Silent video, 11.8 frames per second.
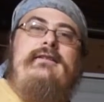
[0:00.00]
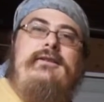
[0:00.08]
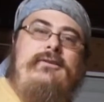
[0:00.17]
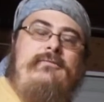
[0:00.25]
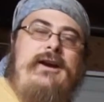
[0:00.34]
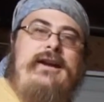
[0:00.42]

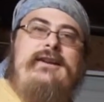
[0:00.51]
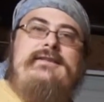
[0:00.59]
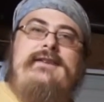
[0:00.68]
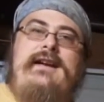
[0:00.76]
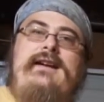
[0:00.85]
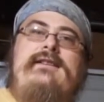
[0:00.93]
The way it
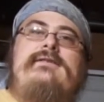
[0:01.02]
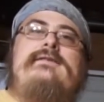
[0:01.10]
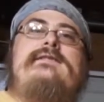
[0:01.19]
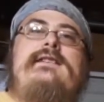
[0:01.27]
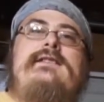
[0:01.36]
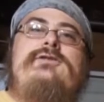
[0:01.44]

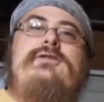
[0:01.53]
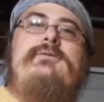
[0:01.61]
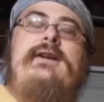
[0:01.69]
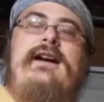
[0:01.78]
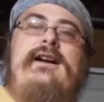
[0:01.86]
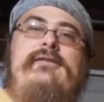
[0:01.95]
tells is you
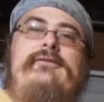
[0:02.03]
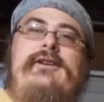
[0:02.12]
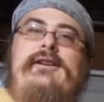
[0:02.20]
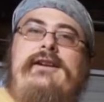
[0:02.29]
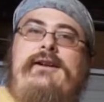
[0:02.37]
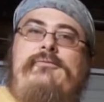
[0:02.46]
have
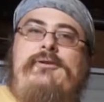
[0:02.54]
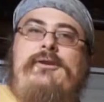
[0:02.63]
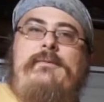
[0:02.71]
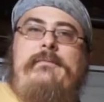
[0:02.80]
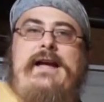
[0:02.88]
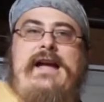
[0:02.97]
a
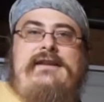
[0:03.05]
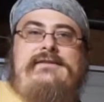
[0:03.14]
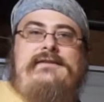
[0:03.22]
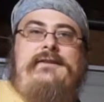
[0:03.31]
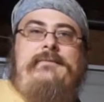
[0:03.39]
network mask.